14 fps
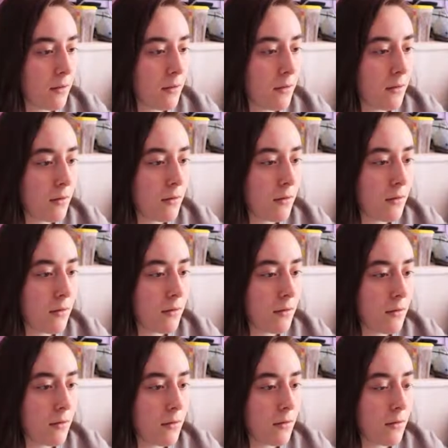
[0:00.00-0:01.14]

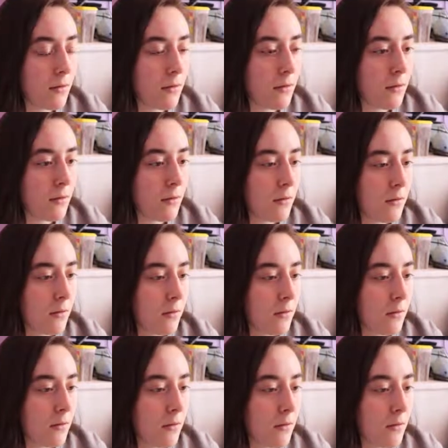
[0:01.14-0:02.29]

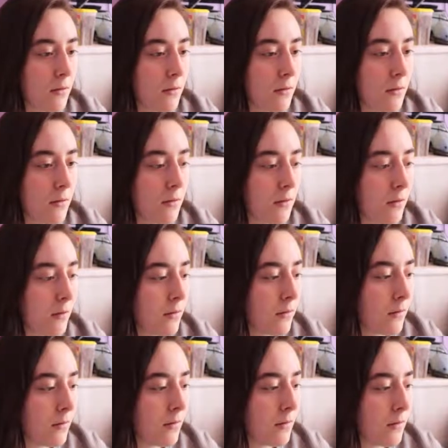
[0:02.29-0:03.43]

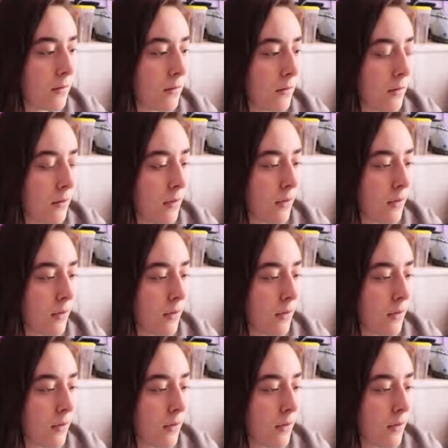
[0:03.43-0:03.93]
(silence)